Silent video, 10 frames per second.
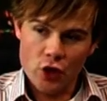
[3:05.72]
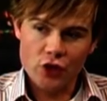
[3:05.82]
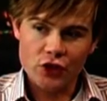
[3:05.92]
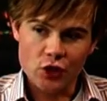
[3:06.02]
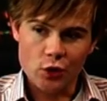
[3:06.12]
The
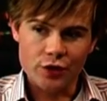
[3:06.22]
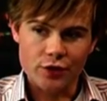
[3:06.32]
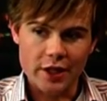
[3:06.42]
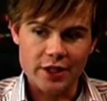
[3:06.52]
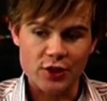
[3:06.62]
first two or
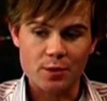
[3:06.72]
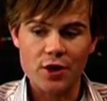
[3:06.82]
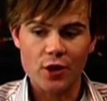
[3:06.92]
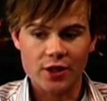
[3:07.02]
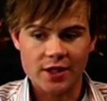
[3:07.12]
three, to
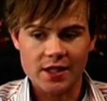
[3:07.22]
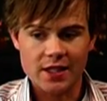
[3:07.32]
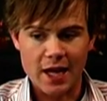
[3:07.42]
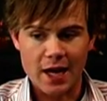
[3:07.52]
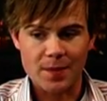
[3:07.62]
be
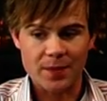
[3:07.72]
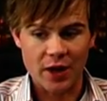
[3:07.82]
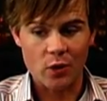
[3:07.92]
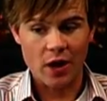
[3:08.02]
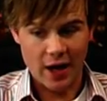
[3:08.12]
honest,
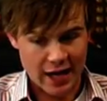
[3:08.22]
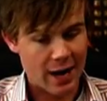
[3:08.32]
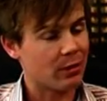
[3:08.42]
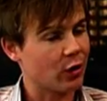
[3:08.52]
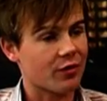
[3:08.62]
they were a
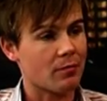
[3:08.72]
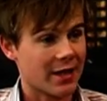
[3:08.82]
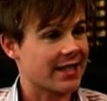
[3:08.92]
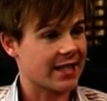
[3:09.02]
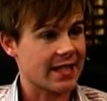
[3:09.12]
couple off
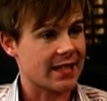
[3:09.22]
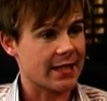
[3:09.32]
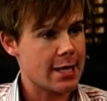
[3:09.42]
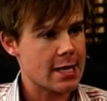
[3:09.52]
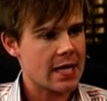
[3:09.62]
my
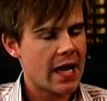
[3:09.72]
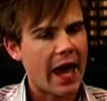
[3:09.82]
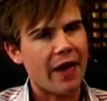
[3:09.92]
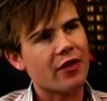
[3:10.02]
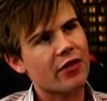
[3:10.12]
CD,
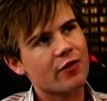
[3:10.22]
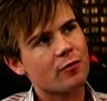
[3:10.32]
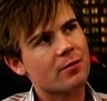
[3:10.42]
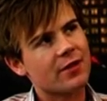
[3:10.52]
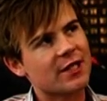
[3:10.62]
and then
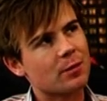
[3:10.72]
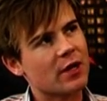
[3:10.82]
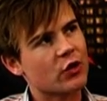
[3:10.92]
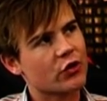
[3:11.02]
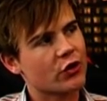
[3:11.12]
there's
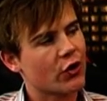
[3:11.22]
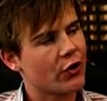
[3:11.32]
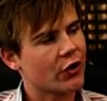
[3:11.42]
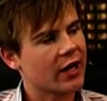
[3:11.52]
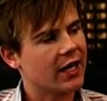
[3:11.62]
been a
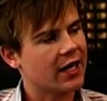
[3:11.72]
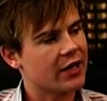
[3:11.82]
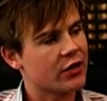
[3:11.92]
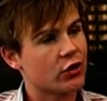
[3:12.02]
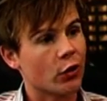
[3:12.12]
song,
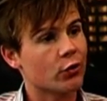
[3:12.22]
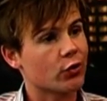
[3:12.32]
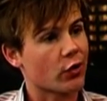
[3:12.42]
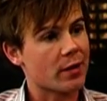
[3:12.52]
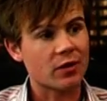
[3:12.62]
Don't
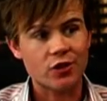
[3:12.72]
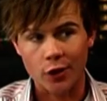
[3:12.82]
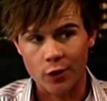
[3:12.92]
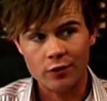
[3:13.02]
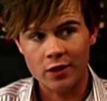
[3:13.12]
Dream It's
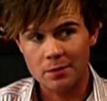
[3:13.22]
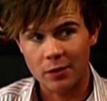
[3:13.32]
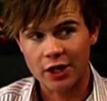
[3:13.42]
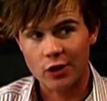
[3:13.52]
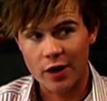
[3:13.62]
Over,
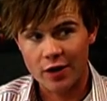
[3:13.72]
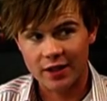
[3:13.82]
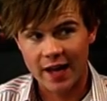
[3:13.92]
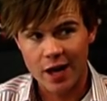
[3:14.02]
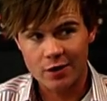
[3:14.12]
by
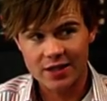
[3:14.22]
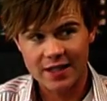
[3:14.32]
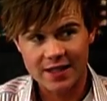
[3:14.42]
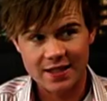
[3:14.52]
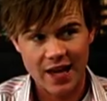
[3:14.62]
Crowded House,
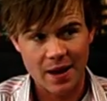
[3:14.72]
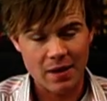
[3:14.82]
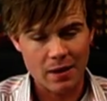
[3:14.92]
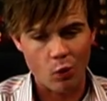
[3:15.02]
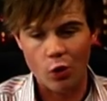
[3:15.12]
that's come
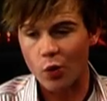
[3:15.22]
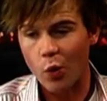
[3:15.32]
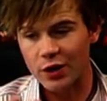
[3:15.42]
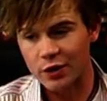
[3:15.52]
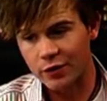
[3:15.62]
up. What a
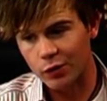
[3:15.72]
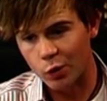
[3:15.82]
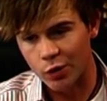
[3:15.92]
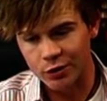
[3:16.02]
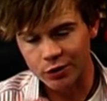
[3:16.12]
Wonderful
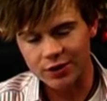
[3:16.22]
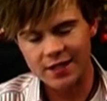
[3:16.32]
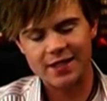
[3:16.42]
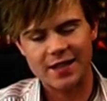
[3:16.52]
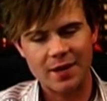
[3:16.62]
World
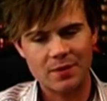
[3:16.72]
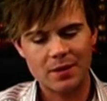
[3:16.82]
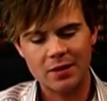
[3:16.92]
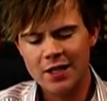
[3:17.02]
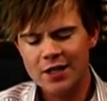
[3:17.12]
has come
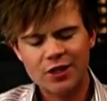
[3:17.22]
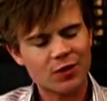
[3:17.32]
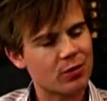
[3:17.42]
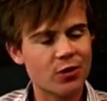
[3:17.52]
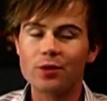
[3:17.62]
up.
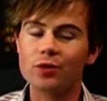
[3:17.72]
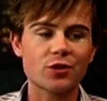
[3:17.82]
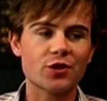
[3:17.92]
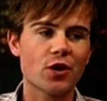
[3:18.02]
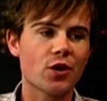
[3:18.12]
Just
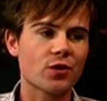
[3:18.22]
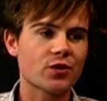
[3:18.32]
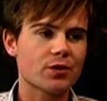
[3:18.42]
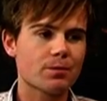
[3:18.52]
beautiful songs.